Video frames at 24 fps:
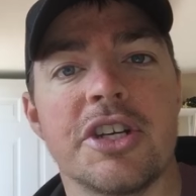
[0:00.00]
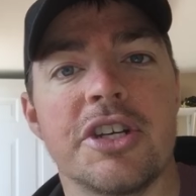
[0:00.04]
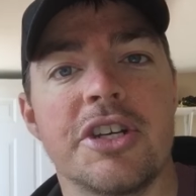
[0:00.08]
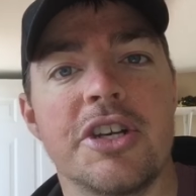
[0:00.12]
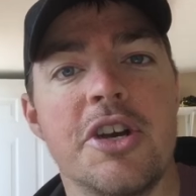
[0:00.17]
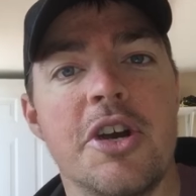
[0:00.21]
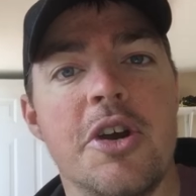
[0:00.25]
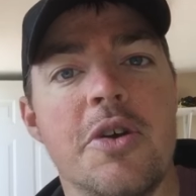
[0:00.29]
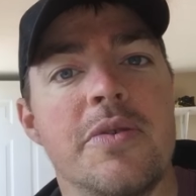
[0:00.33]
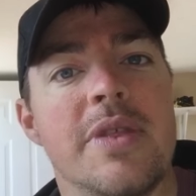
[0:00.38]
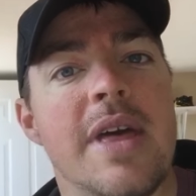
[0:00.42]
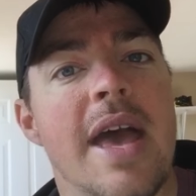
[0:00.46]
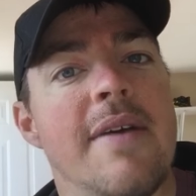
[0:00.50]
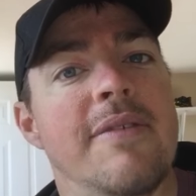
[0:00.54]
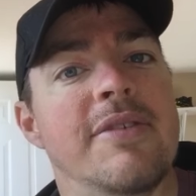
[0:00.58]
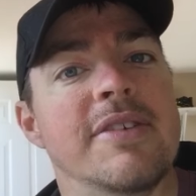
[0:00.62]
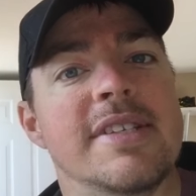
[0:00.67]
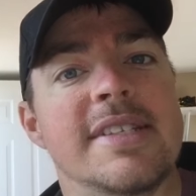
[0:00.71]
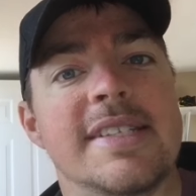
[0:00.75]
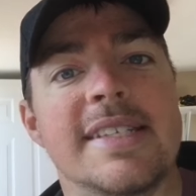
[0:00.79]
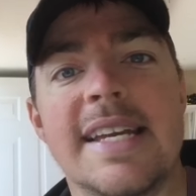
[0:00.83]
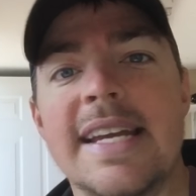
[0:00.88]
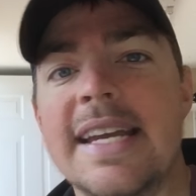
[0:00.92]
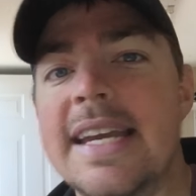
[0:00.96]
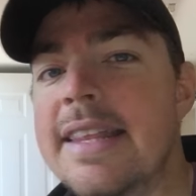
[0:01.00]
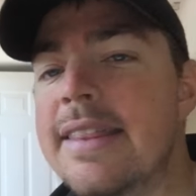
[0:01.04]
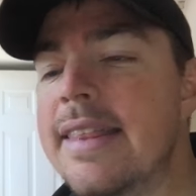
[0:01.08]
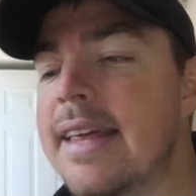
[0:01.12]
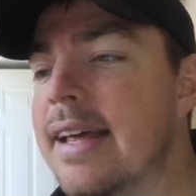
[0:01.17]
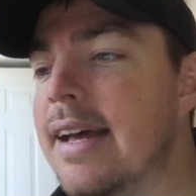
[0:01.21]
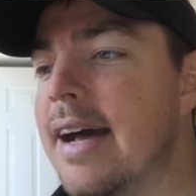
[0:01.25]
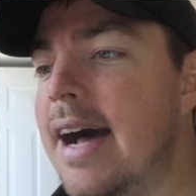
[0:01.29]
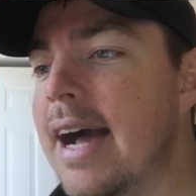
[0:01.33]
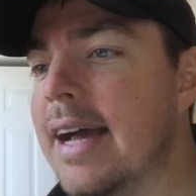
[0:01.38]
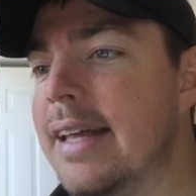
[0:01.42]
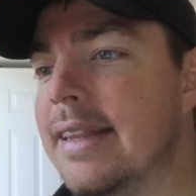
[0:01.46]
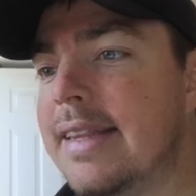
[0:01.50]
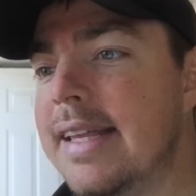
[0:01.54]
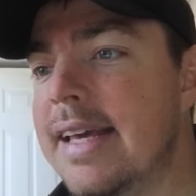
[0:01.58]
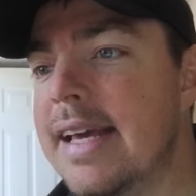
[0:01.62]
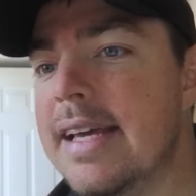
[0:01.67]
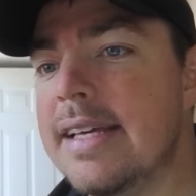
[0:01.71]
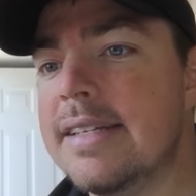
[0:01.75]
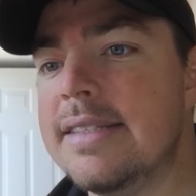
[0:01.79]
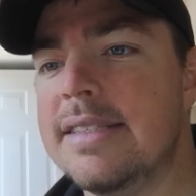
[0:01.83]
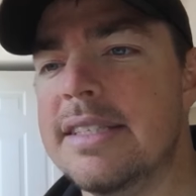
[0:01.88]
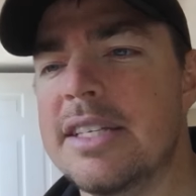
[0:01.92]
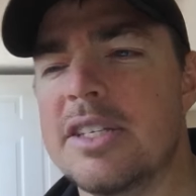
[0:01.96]
can do. They haven't seen anything like
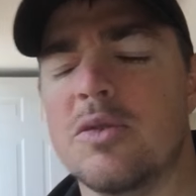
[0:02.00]
this.